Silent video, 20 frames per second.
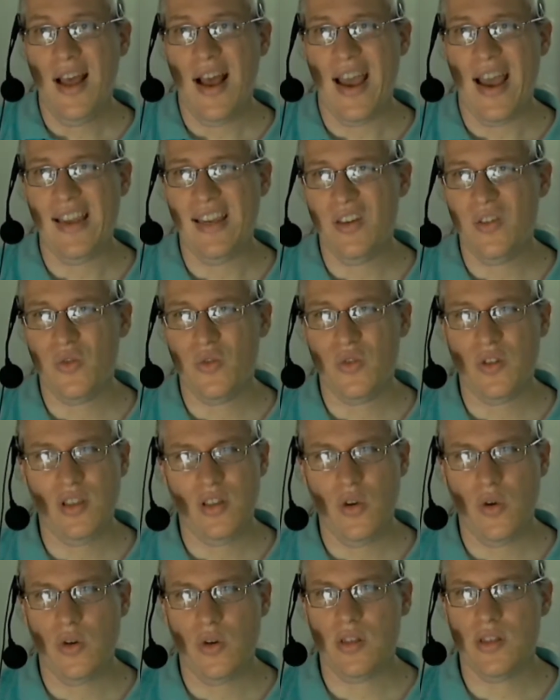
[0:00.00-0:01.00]
I didn't really
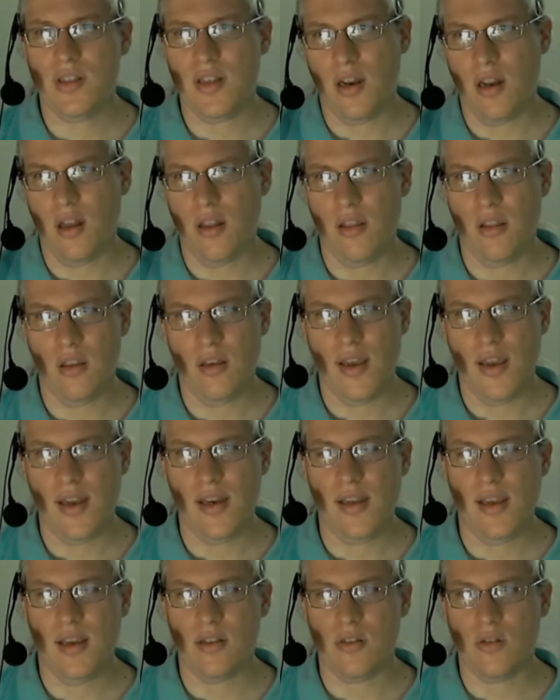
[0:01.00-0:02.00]
notice that on the
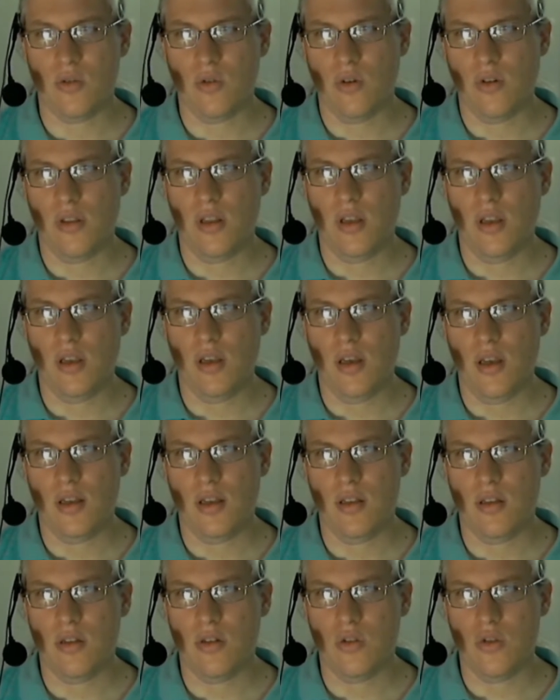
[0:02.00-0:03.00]
NES or
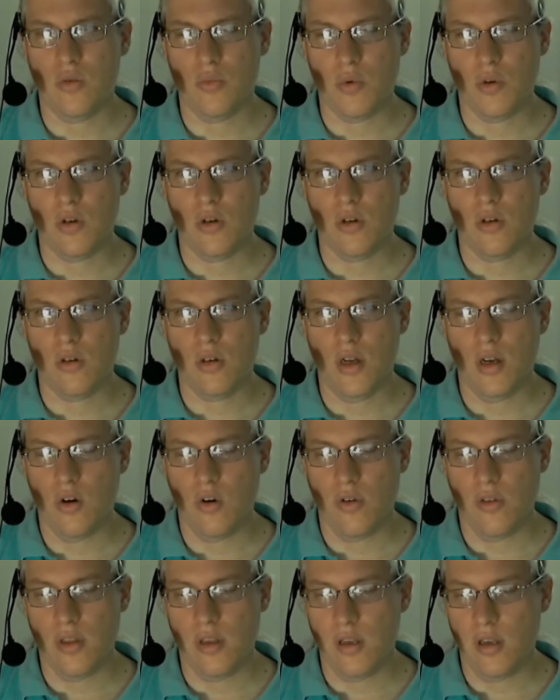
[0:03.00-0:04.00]
the Super
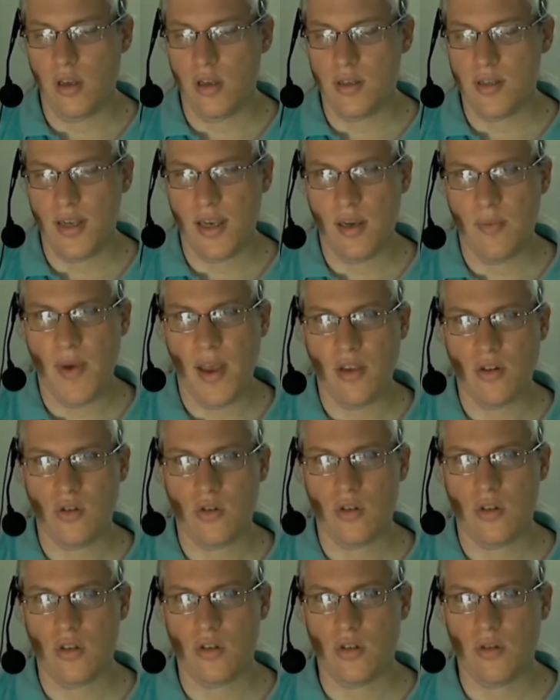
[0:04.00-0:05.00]
or the Sega Master
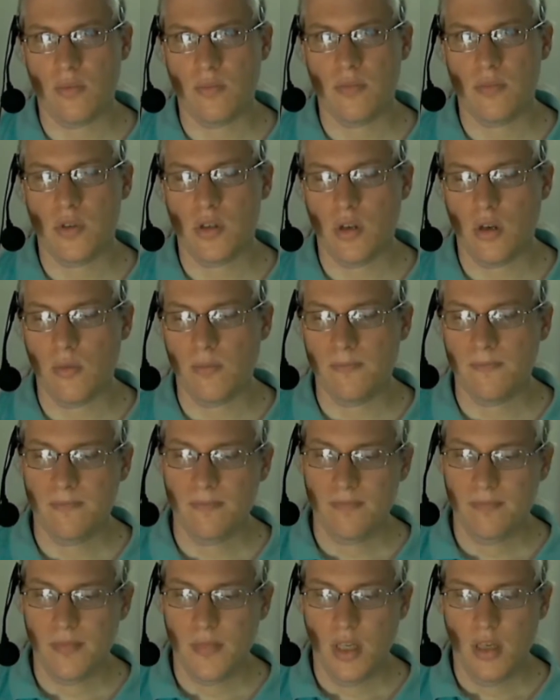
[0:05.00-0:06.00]
System. So
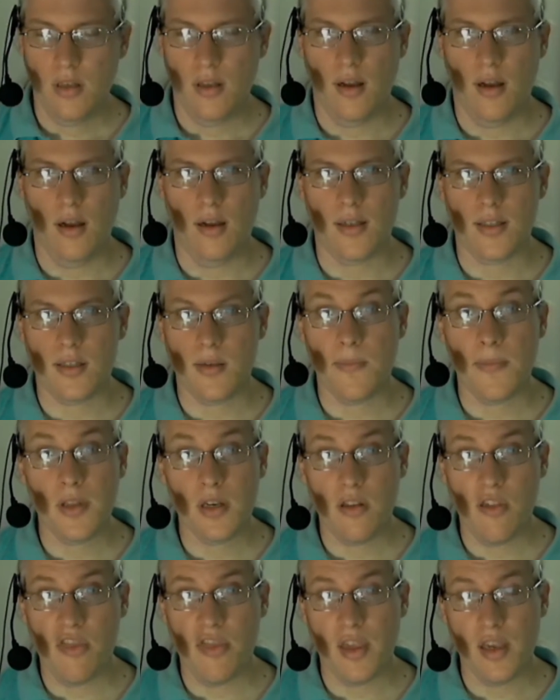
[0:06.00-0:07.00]

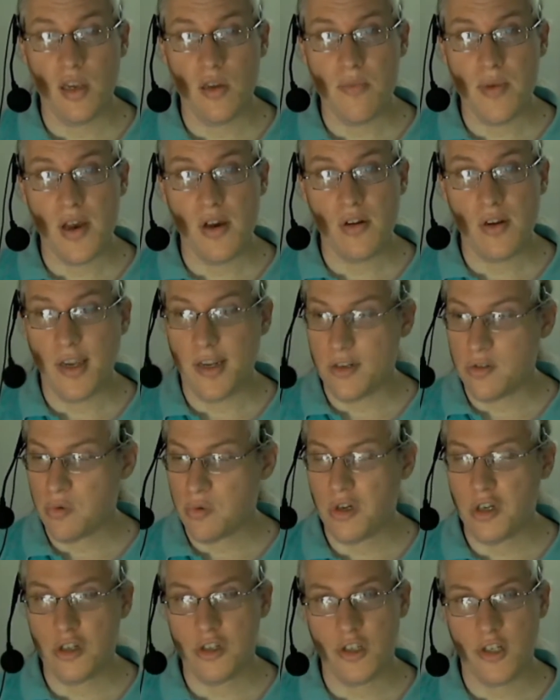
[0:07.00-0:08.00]
something to think about. I just
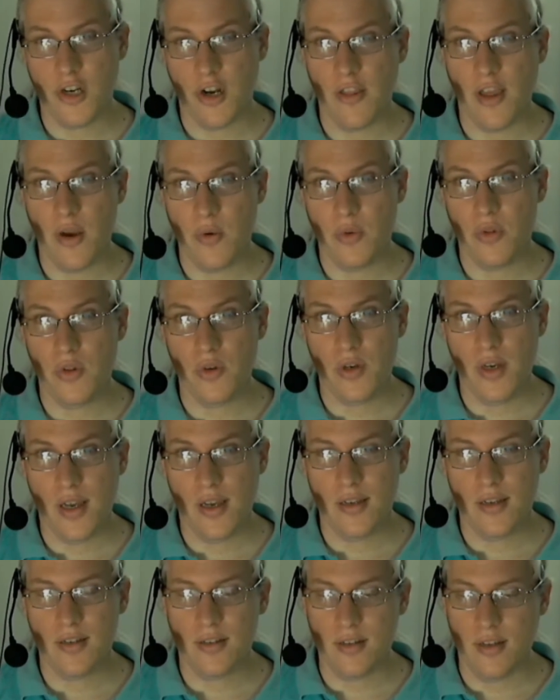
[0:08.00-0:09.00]
wanted to share that with you
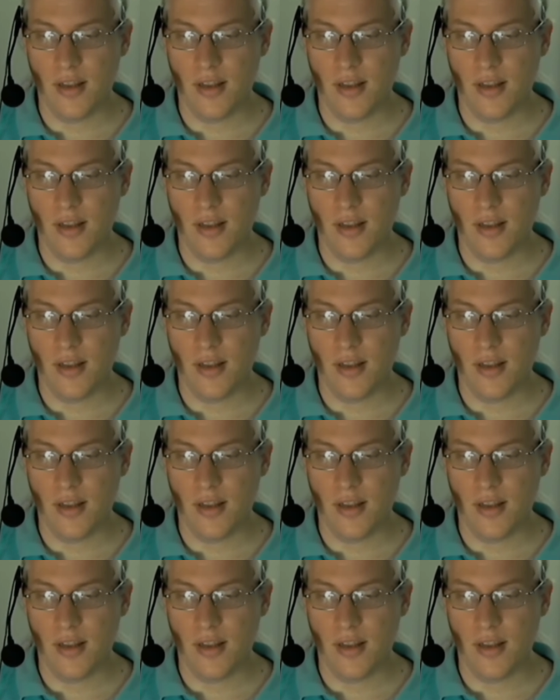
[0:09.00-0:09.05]
guys.